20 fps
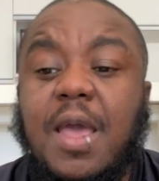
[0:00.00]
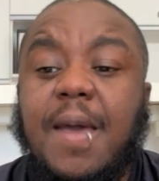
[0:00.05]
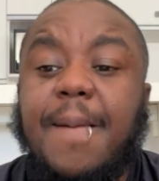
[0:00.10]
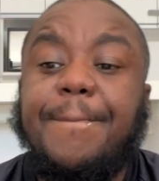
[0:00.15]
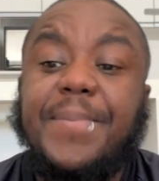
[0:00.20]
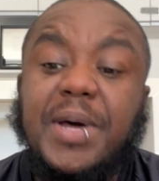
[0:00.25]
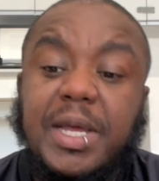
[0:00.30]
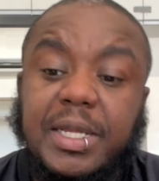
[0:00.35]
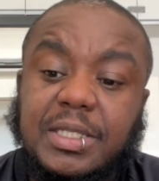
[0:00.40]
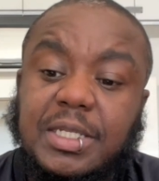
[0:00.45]

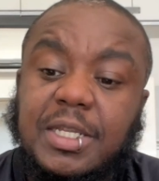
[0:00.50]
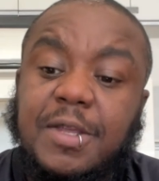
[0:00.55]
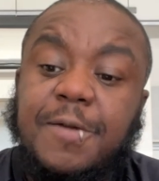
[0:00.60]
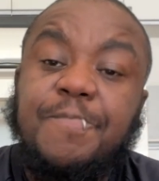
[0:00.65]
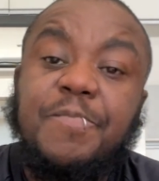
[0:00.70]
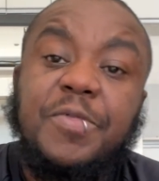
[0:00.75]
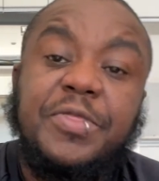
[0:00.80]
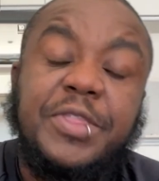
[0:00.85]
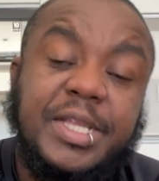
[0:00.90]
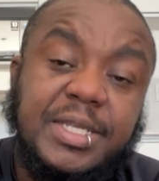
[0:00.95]
But
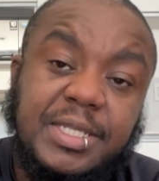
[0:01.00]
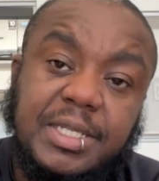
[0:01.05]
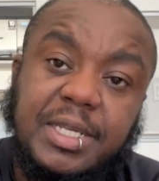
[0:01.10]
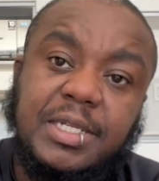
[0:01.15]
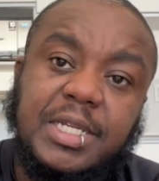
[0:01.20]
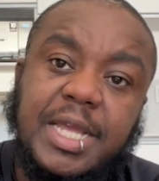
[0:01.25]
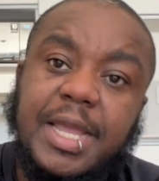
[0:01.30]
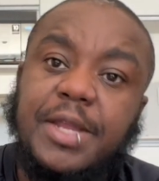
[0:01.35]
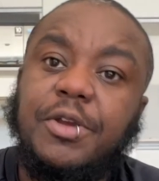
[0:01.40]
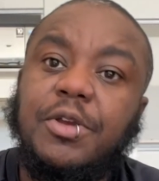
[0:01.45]
this
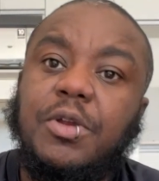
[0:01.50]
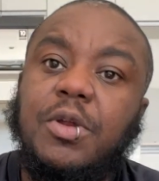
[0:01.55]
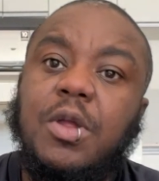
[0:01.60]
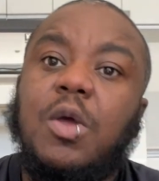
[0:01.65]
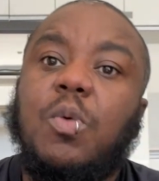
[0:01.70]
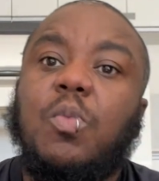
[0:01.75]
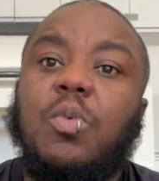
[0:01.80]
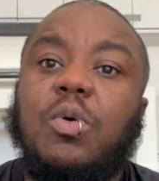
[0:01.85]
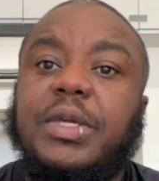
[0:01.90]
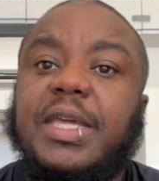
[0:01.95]
container
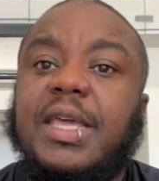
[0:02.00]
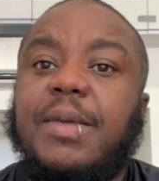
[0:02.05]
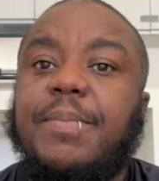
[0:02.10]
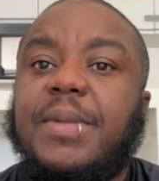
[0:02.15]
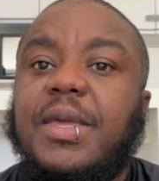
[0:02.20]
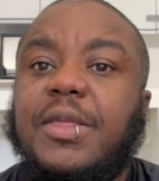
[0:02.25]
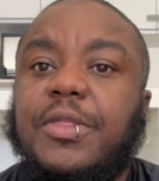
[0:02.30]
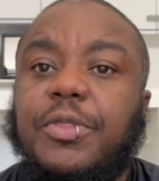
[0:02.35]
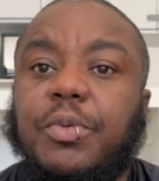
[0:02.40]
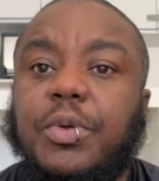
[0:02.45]
will get
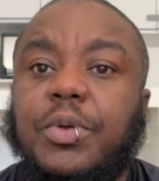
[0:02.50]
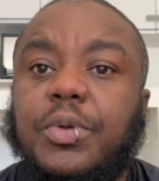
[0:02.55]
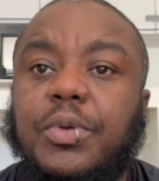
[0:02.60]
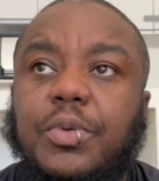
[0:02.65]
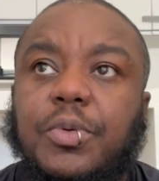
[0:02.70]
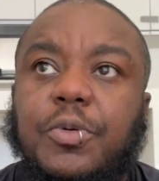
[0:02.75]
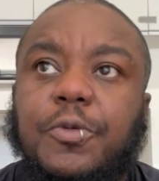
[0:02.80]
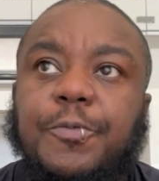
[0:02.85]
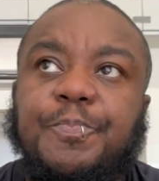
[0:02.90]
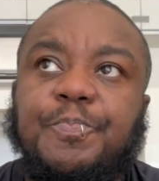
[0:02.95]
me
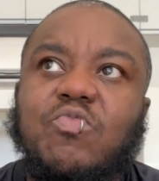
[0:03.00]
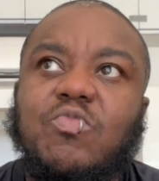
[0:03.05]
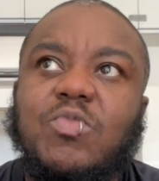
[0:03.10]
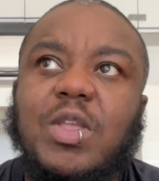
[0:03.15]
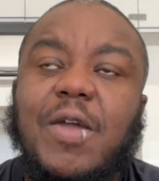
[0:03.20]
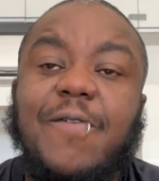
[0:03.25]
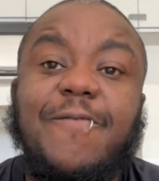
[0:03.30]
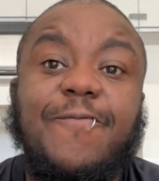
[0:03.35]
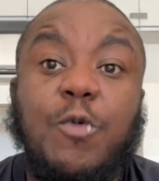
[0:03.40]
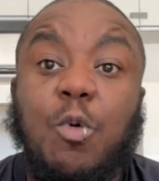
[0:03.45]
through
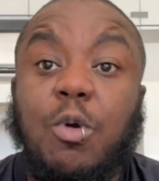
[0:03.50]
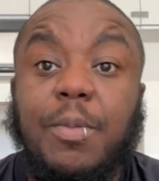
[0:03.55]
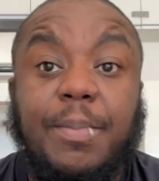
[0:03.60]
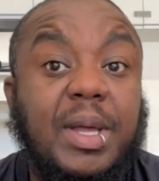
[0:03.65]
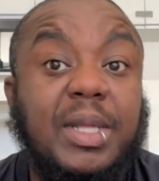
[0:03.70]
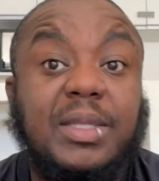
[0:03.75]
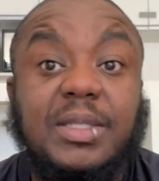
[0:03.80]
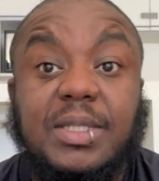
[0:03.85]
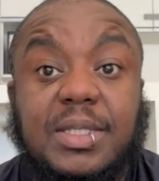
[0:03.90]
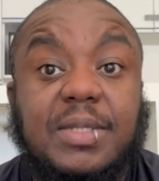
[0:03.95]
4
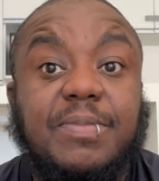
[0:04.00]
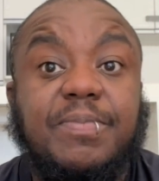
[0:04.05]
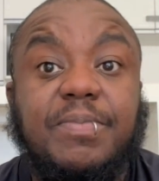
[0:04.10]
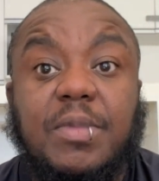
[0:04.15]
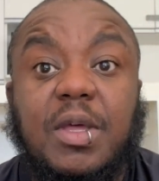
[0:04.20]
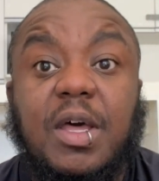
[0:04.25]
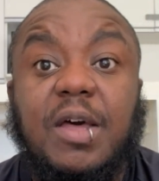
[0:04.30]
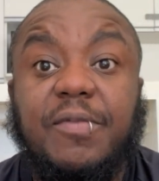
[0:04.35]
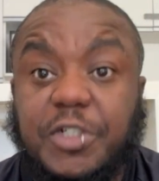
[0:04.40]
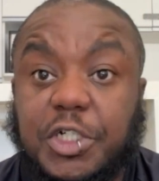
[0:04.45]
months
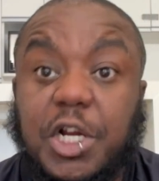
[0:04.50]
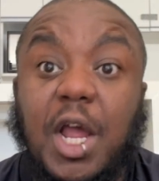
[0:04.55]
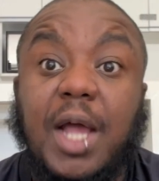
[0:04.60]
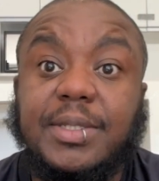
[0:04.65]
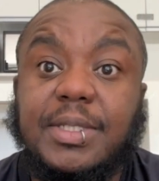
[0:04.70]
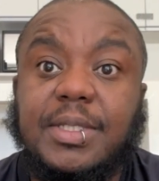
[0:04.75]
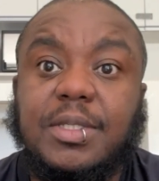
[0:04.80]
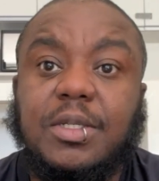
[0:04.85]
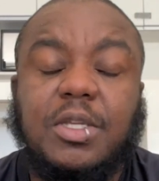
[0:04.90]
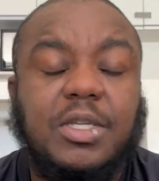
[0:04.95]
of
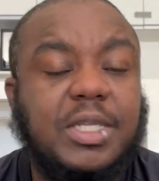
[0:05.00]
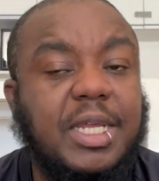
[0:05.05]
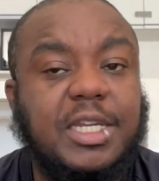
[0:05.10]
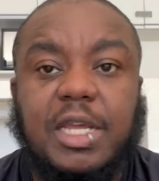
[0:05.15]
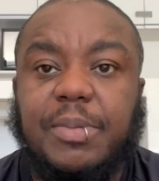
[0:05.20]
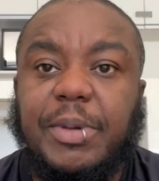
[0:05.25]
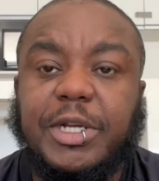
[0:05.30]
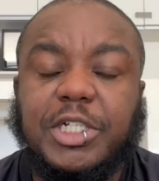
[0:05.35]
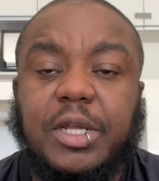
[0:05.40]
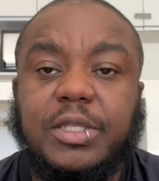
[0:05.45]
shots, because I take
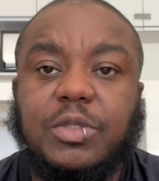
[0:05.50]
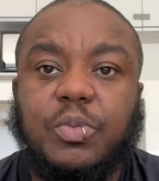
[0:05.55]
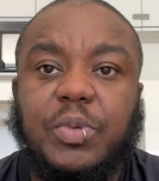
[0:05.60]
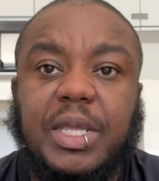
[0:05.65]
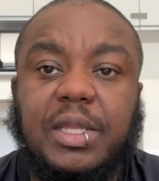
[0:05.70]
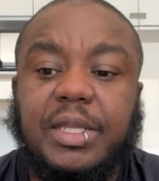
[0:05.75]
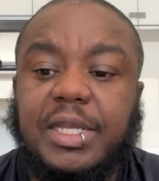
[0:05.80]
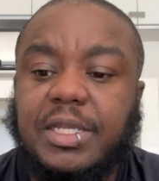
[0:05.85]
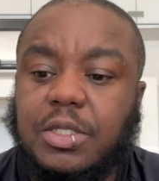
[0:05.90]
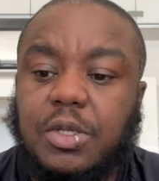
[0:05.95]
my shots
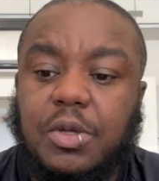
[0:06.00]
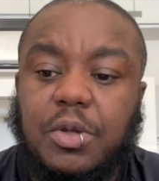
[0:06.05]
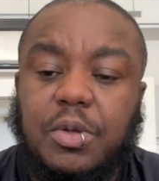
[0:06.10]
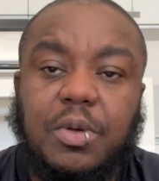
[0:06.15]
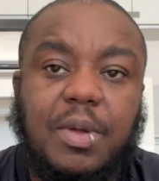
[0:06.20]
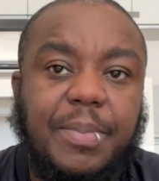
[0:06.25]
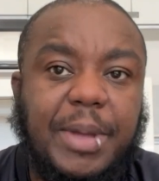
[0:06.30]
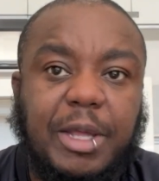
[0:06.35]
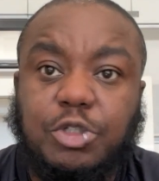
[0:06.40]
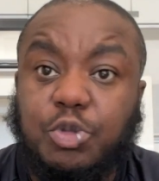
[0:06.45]
weekly. So
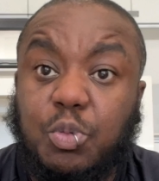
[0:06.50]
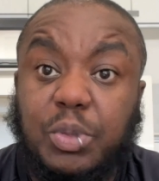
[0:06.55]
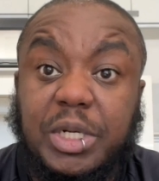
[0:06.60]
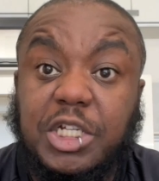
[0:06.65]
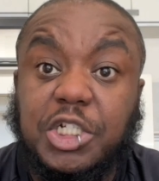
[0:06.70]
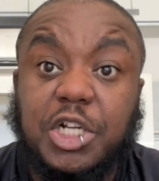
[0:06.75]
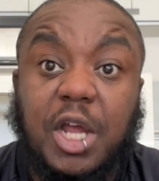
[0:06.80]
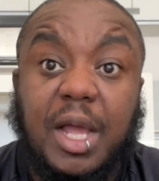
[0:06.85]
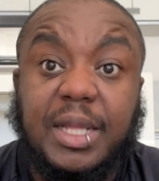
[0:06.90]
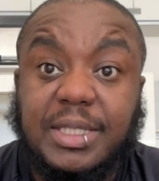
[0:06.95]
about 20
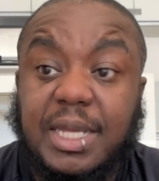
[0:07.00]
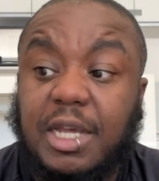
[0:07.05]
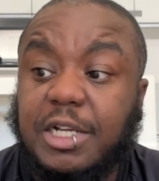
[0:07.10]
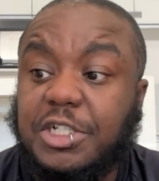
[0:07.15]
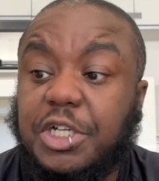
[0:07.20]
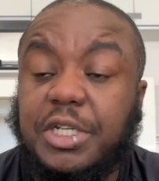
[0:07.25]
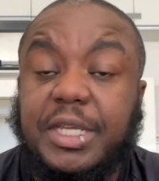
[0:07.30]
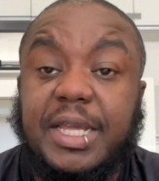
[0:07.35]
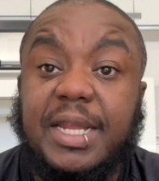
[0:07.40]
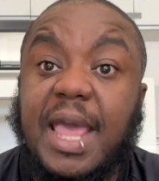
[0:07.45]
shots I
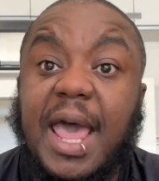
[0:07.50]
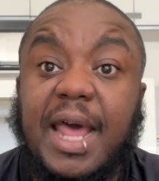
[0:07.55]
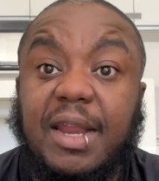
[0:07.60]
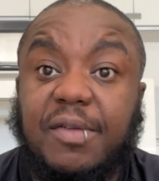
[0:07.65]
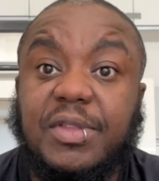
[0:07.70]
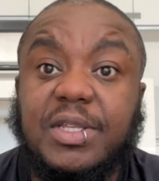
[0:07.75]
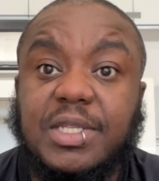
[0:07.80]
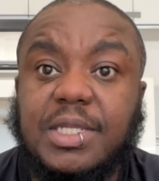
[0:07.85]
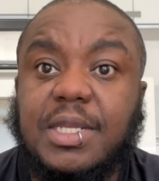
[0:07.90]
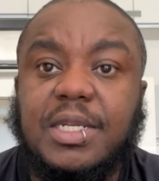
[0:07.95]
should get out of
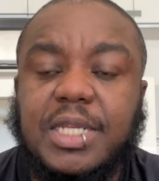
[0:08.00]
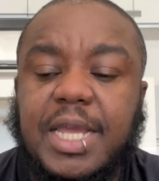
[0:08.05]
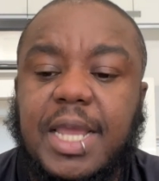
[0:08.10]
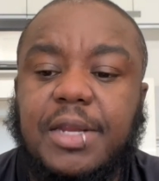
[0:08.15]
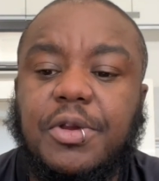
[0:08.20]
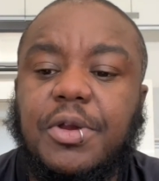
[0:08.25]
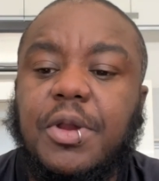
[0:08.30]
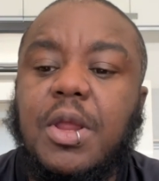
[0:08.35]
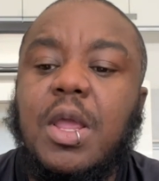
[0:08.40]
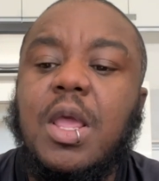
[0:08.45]
this container,